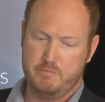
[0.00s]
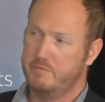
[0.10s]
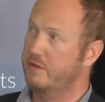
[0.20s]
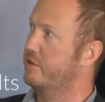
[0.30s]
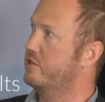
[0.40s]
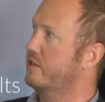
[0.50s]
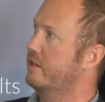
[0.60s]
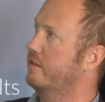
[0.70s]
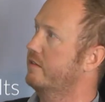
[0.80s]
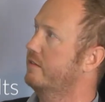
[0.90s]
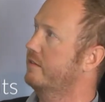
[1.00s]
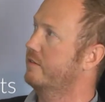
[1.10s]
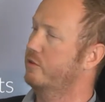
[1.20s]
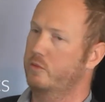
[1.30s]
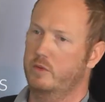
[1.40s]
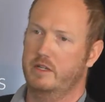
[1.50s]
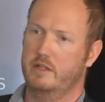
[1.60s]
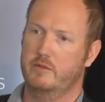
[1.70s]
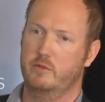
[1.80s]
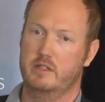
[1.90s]
But eventually,
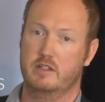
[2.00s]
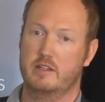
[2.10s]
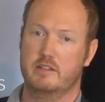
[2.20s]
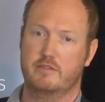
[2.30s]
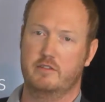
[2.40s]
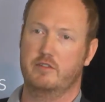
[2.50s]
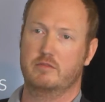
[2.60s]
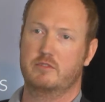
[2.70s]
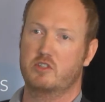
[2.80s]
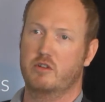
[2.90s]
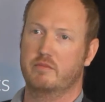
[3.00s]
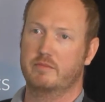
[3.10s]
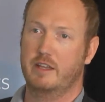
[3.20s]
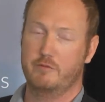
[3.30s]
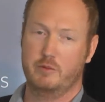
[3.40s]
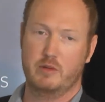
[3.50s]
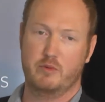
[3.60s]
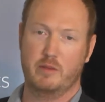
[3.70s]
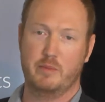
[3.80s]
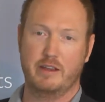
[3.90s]
we delete it forever. It's gone. If we want to
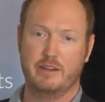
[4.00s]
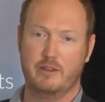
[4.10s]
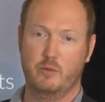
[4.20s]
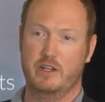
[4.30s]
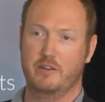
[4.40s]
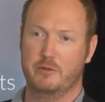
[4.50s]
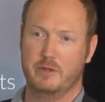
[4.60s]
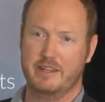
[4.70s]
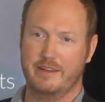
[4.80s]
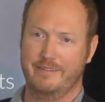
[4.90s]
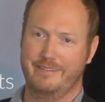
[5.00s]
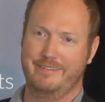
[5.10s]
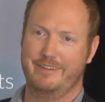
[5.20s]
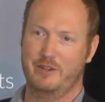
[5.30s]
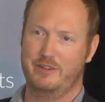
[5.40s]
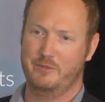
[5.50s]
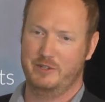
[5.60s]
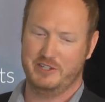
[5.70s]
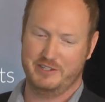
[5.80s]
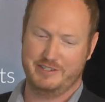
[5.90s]
bring it back, we know that we can. We
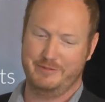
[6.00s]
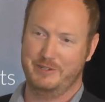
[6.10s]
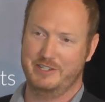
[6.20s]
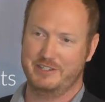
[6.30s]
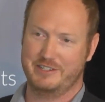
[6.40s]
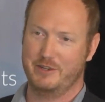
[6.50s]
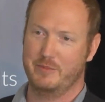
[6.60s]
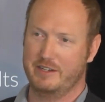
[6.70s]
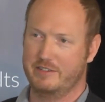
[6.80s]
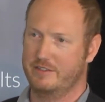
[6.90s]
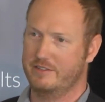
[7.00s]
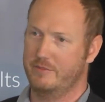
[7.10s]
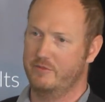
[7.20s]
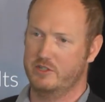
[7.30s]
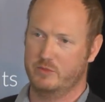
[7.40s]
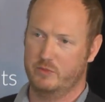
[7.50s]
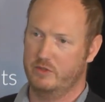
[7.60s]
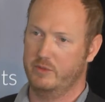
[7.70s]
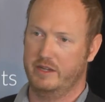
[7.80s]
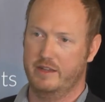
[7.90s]
just go back to the same version
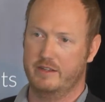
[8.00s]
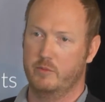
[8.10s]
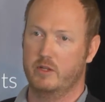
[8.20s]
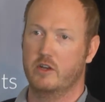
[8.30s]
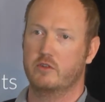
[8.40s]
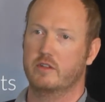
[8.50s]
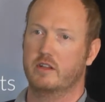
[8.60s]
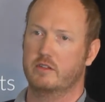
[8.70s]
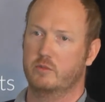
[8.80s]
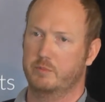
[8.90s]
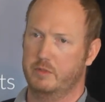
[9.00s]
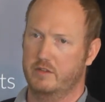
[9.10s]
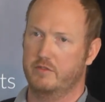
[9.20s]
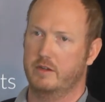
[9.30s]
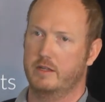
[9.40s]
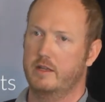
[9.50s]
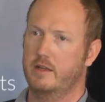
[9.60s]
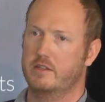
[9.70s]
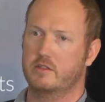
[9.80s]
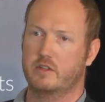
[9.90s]
that we had, and we know that nothing will be different.
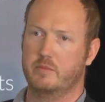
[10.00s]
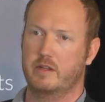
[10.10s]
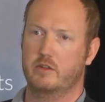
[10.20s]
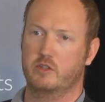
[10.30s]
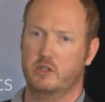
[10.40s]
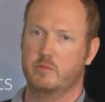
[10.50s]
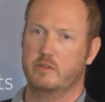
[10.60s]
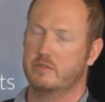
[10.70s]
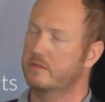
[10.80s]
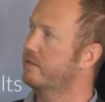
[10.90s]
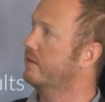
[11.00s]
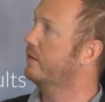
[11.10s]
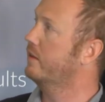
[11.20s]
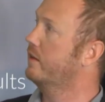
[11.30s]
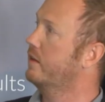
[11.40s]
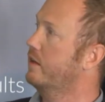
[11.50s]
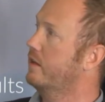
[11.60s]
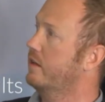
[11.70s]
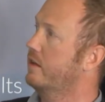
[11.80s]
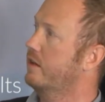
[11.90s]
It's not dependent on humans.
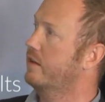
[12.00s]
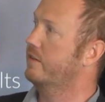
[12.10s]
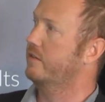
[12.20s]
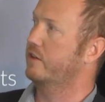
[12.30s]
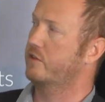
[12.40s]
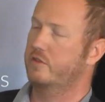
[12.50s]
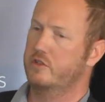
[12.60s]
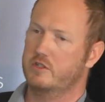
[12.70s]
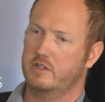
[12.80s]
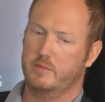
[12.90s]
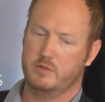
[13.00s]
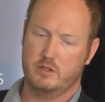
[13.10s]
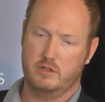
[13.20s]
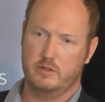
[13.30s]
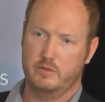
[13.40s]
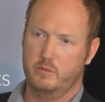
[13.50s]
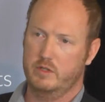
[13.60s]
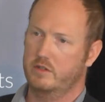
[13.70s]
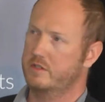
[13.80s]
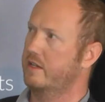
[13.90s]
Next version comes along, we
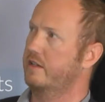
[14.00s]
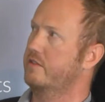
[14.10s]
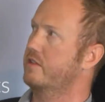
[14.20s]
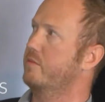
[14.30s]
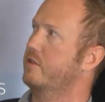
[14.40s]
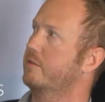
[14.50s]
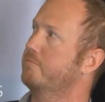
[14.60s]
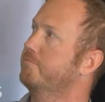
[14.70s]
do exactly the same thing.